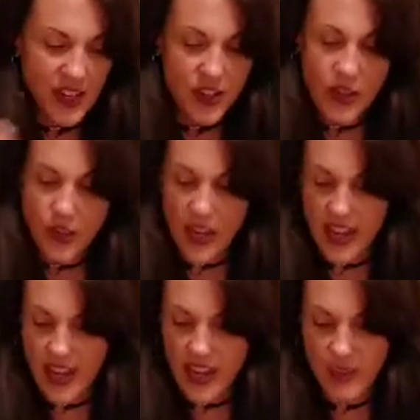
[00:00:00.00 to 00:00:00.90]

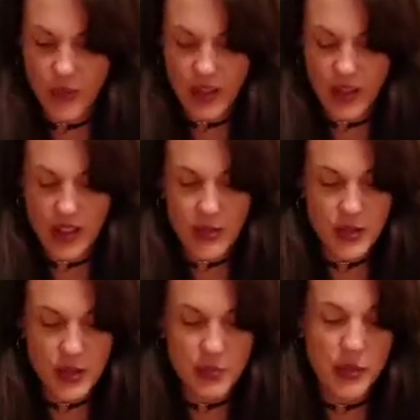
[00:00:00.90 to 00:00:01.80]
Okay, well, I'm
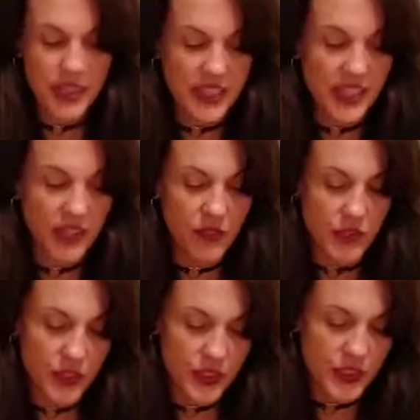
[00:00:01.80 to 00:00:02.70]
completely
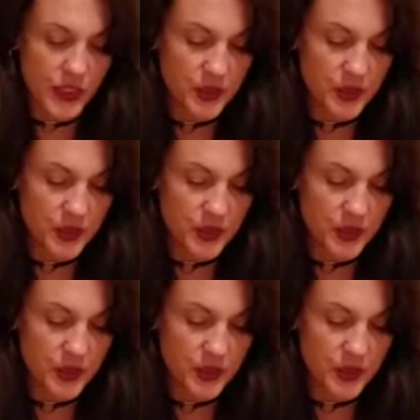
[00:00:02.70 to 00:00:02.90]
confused.